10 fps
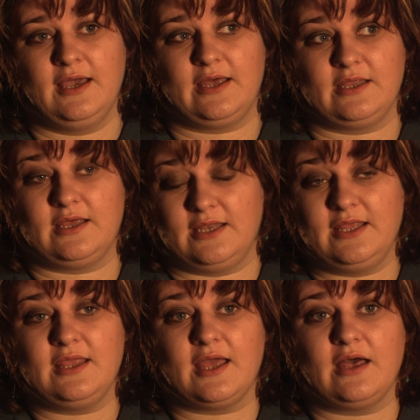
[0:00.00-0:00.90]
and
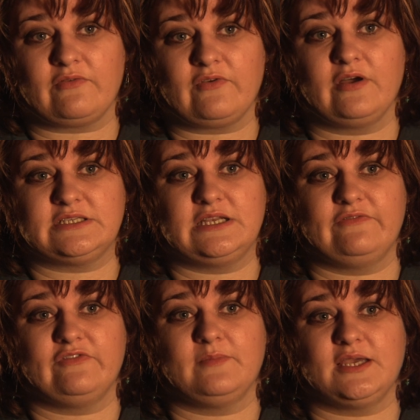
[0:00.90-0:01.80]
he held vital
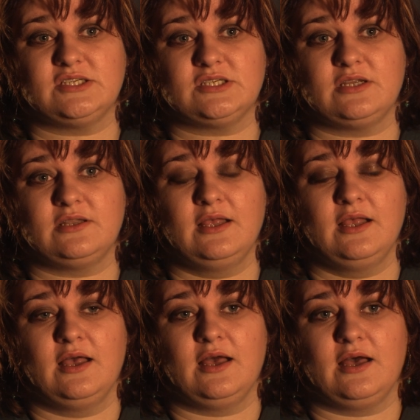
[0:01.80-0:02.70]
information,
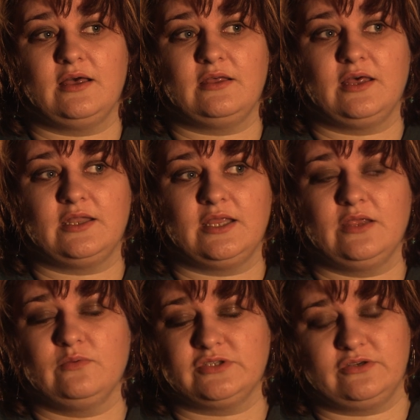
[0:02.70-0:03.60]
and
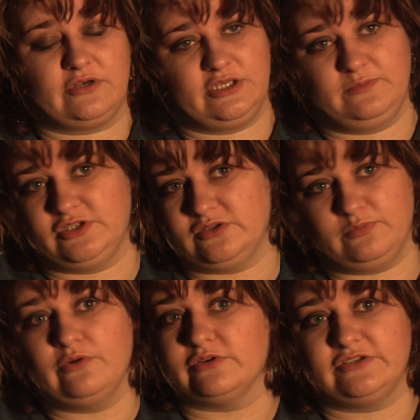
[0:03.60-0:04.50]
he was incredibly
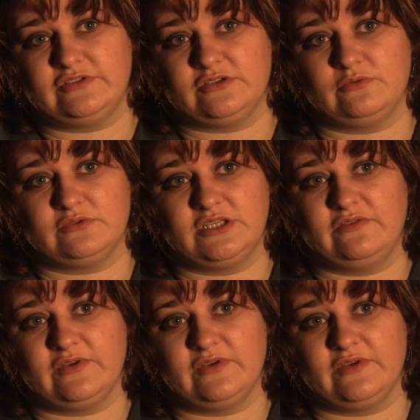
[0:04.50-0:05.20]
supportive towards the